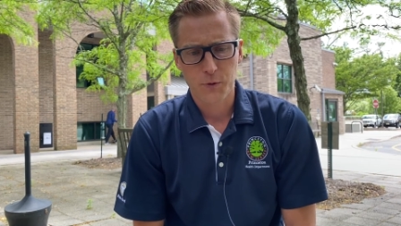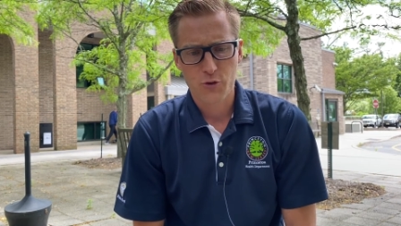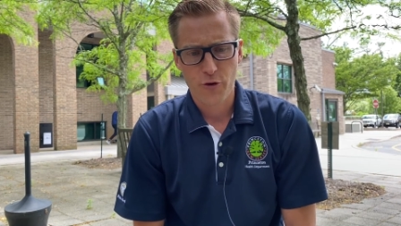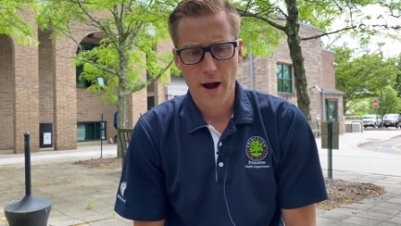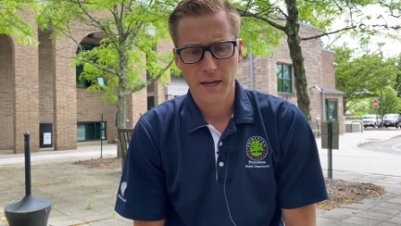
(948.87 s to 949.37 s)

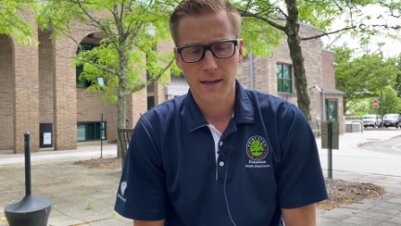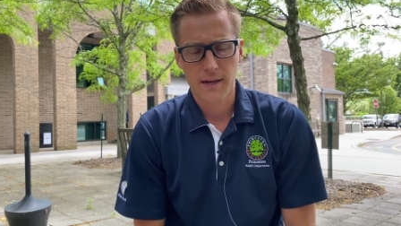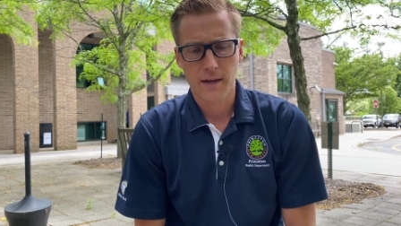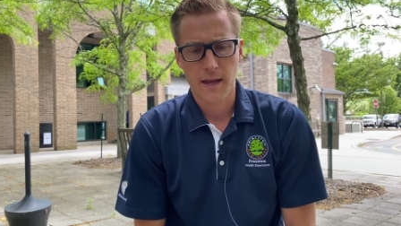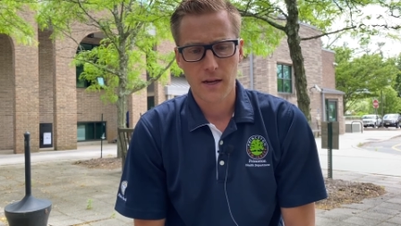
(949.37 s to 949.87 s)

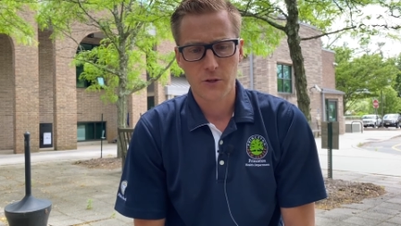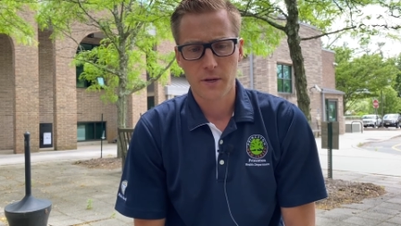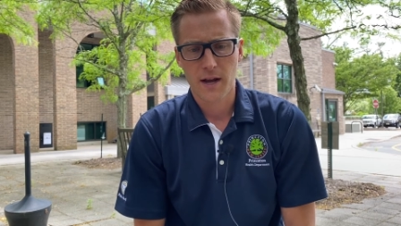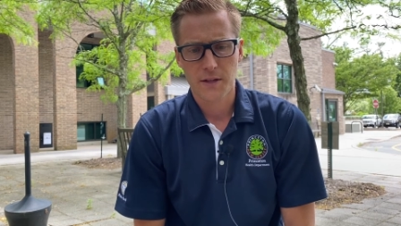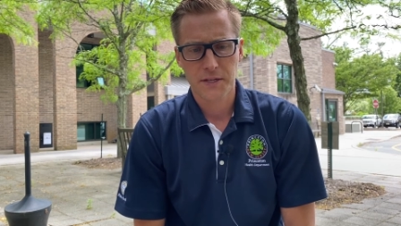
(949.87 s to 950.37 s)
tracking and
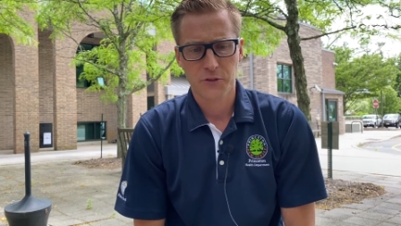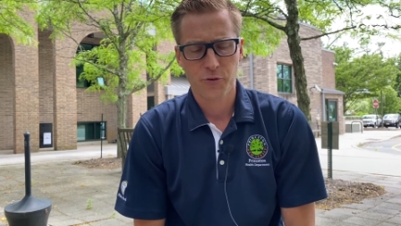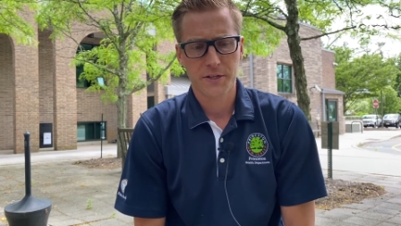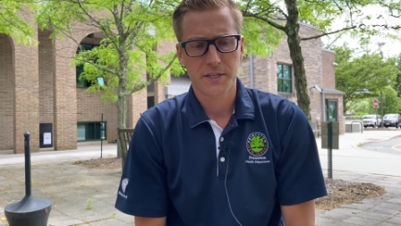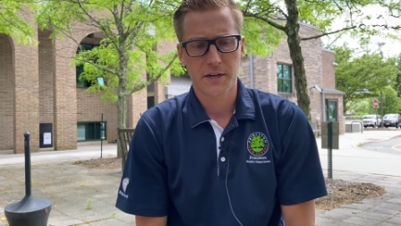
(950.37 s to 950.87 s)
doing contact
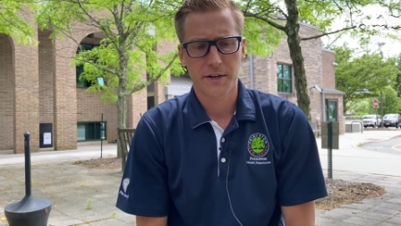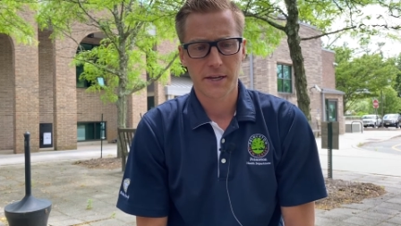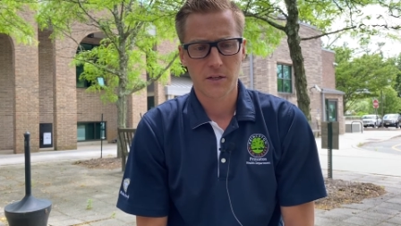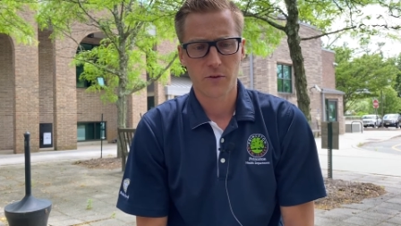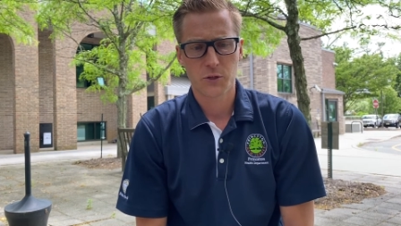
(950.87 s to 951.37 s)
tracing on
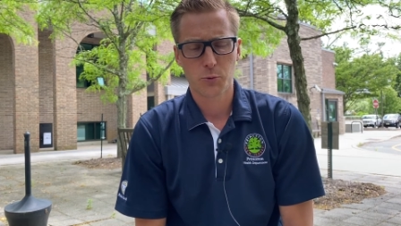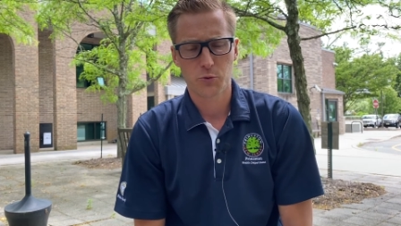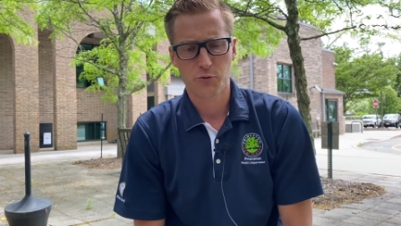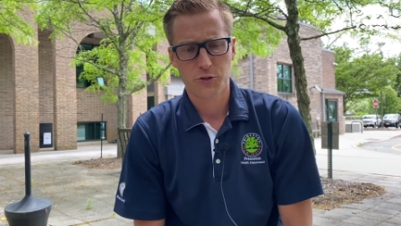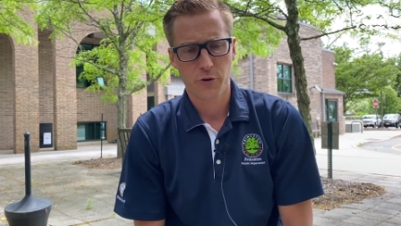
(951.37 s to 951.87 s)

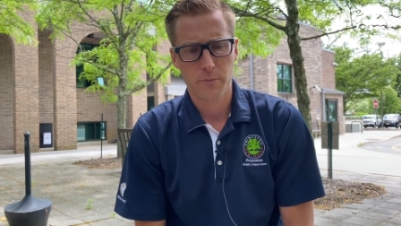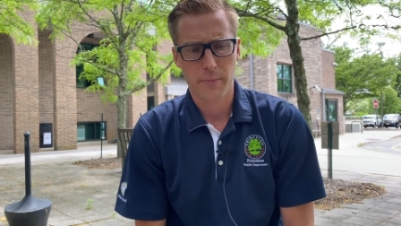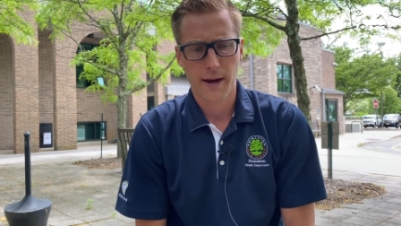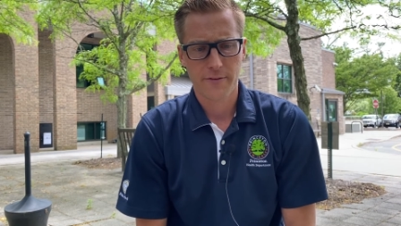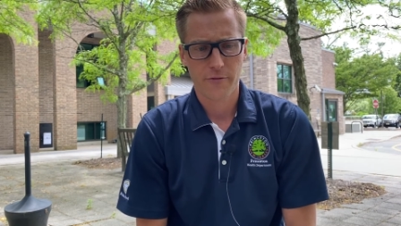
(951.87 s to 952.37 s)
individuals returning
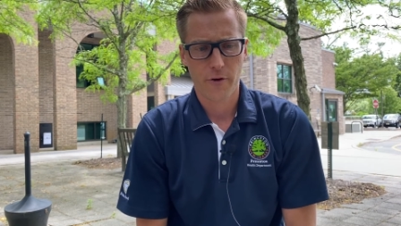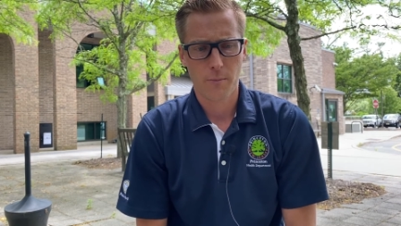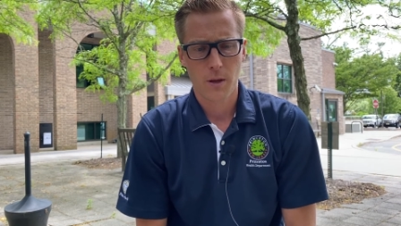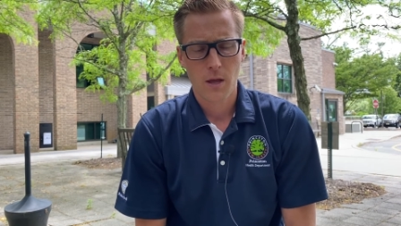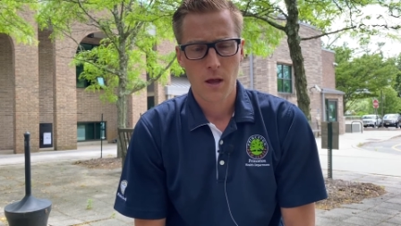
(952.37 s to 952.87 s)
back
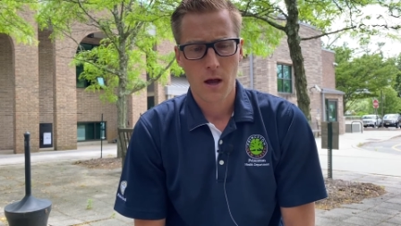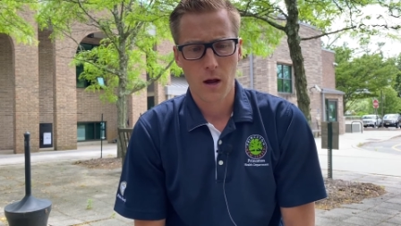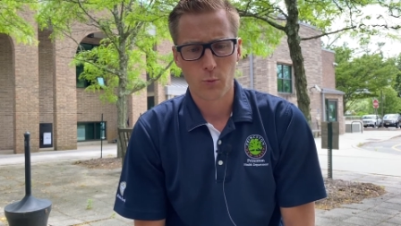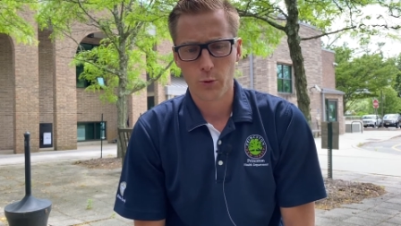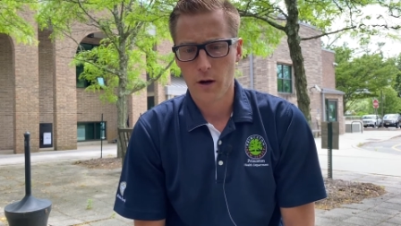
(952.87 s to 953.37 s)
from
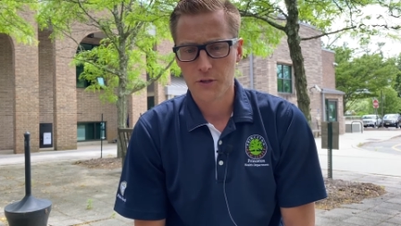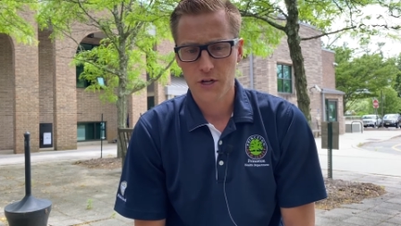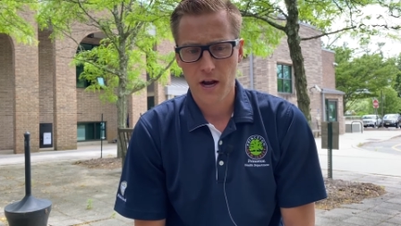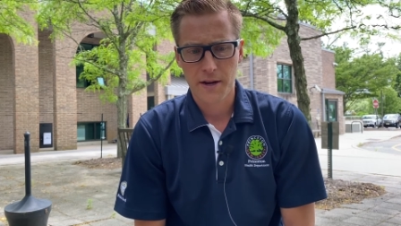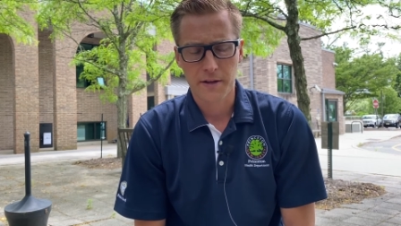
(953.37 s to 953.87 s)
Wuhan,
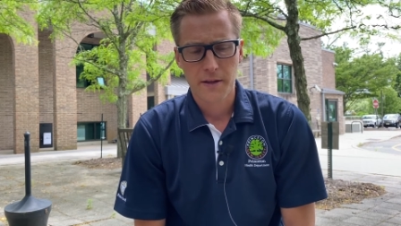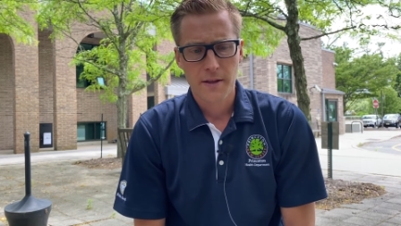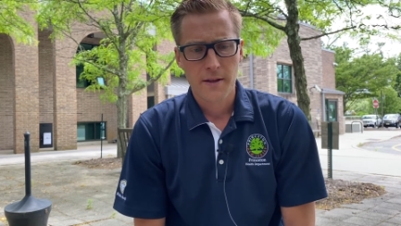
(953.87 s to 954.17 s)
China.